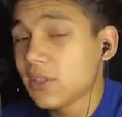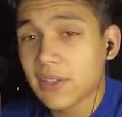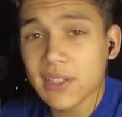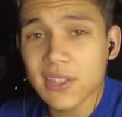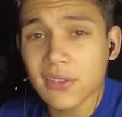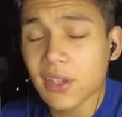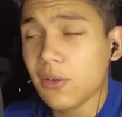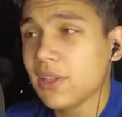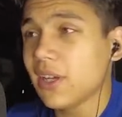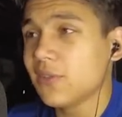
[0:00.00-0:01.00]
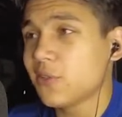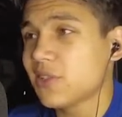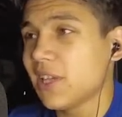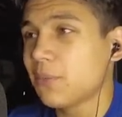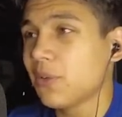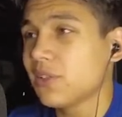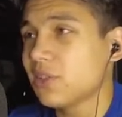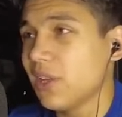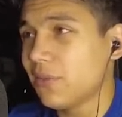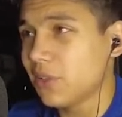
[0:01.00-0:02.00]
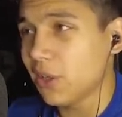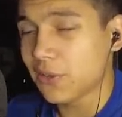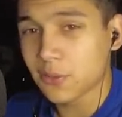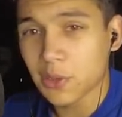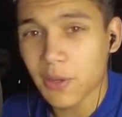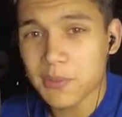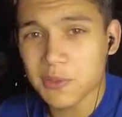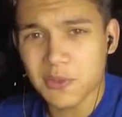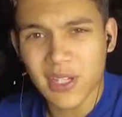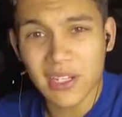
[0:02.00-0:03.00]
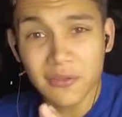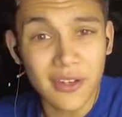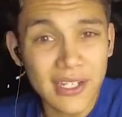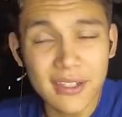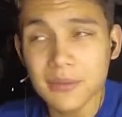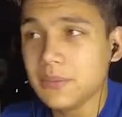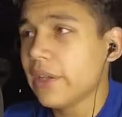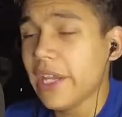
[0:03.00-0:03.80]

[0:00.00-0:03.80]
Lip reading: So the discount only counts for select products, so you have to go through the webshop to kind of find them.